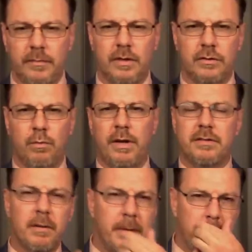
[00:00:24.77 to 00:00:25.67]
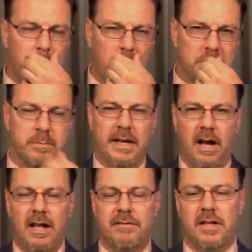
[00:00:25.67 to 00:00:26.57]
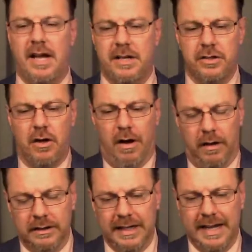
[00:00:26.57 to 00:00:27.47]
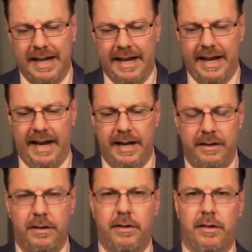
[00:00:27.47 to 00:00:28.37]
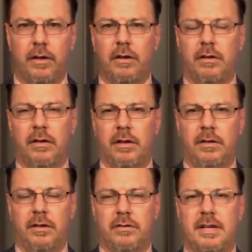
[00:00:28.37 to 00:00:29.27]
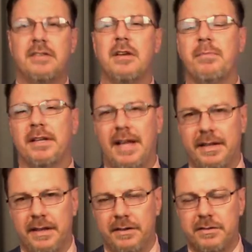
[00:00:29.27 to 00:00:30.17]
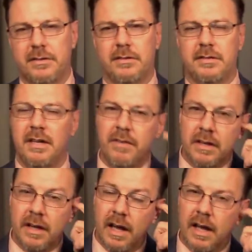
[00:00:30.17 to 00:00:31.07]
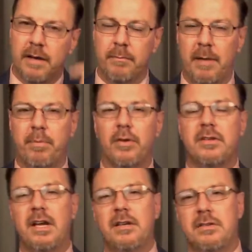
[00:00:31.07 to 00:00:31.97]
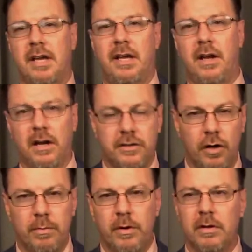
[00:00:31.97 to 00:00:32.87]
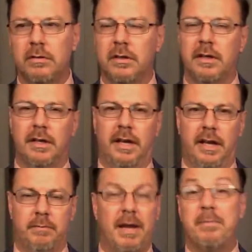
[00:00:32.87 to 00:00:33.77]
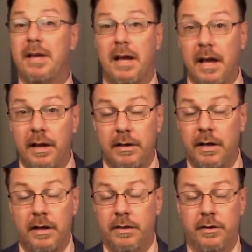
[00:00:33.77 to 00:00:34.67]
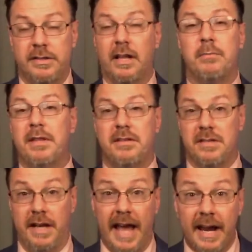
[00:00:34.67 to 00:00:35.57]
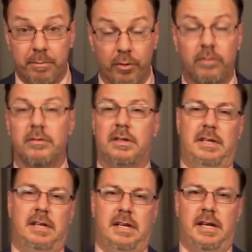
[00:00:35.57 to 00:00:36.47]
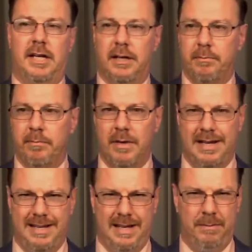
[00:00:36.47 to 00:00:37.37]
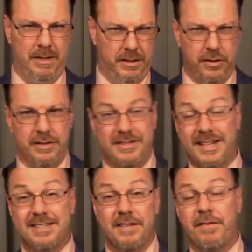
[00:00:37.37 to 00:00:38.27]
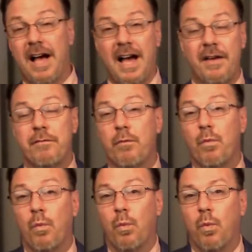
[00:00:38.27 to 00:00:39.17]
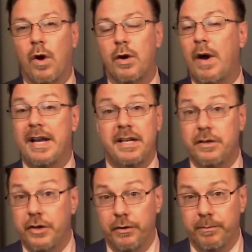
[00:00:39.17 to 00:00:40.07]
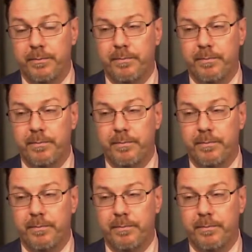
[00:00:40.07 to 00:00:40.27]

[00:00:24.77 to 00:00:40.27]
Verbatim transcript: So when somebody calls me, I'll have clients call and they'll they'll say something like this. Stephen, my birthday's in October and maybe uh, they're telling me this in April. Um, I'm going to turn 65. What do I need to do?